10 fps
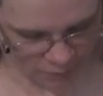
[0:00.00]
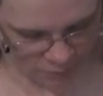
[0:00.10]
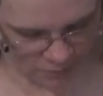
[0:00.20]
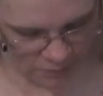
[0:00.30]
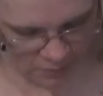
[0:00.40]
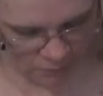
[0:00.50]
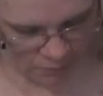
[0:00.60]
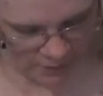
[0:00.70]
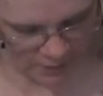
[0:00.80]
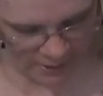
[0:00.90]
When,
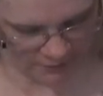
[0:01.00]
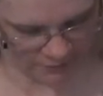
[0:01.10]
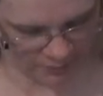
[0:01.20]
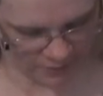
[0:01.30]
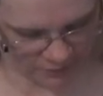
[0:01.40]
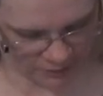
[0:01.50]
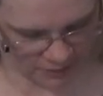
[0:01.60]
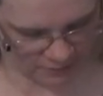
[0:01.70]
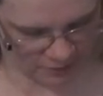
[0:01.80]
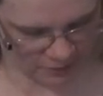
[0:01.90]
when I have plucked
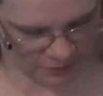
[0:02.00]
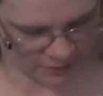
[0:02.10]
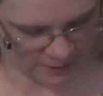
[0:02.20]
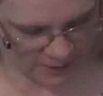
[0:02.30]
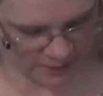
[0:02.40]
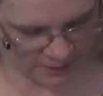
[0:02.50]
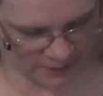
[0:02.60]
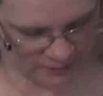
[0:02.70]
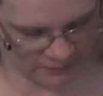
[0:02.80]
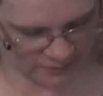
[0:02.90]
thy rose, I cannot
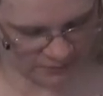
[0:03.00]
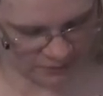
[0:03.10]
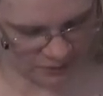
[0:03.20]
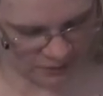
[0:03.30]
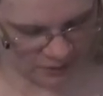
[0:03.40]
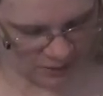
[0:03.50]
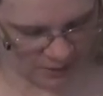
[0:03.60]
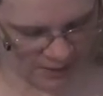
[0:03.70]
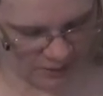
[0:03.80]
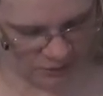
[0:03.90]
give it,
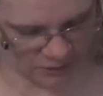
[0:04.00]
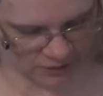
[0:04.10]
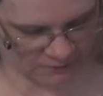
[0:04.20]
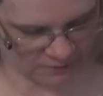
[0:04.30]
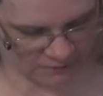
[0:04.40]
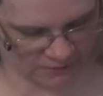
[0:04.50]
cannot give it